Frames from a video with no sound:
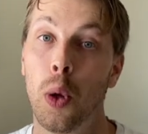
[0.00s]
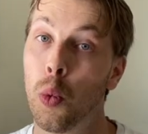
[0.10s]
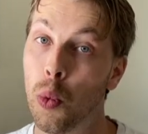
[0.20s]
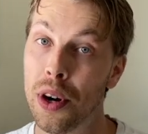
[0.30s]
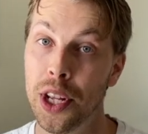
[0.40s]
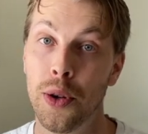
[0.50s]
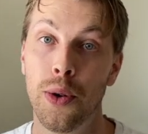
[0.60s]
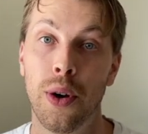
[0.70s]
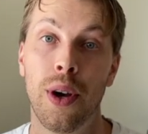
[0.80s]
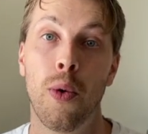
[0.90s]
where
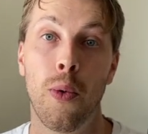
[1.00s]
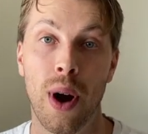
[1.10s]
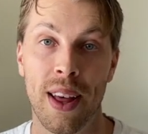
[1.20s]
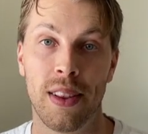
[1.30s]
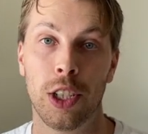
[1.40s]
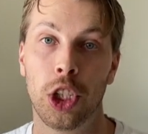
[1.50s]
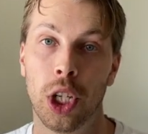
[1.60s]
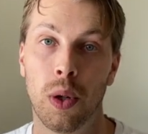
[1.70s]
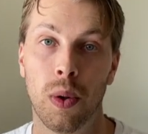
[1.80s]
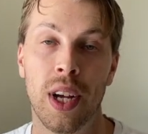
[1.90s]
you run the
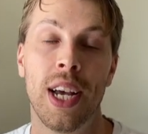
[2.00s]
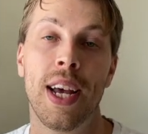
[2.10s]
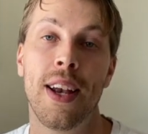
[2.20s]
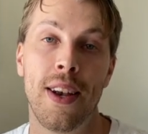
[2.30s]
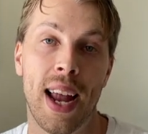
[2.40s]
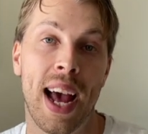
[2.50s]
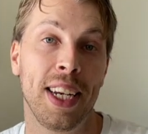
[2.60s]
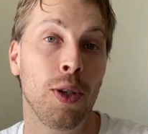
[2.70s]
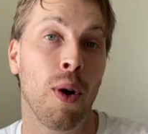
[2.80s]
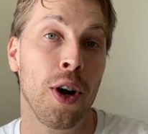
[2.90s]
show and
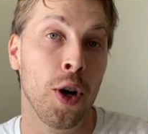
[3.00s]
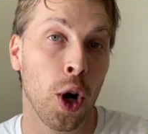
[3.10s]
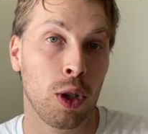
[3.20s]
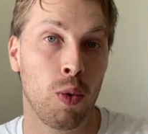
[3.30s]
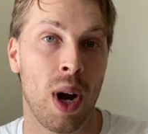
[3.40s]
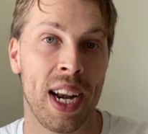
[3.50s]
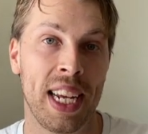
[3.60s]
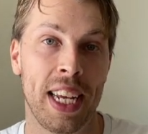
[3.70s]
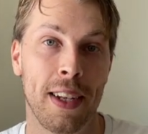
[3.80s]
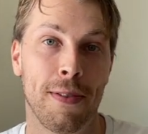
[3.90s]
you are not running
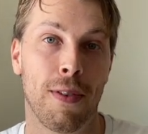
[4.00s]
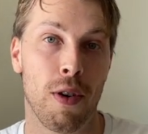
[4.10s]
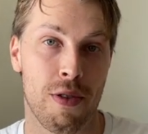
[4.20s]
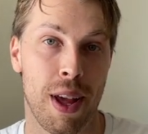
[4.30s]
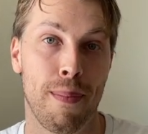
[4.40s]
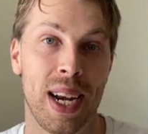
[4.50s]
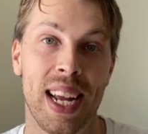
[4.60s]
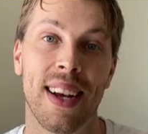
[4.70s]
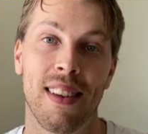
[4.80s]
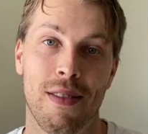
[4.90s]
it for somebody else.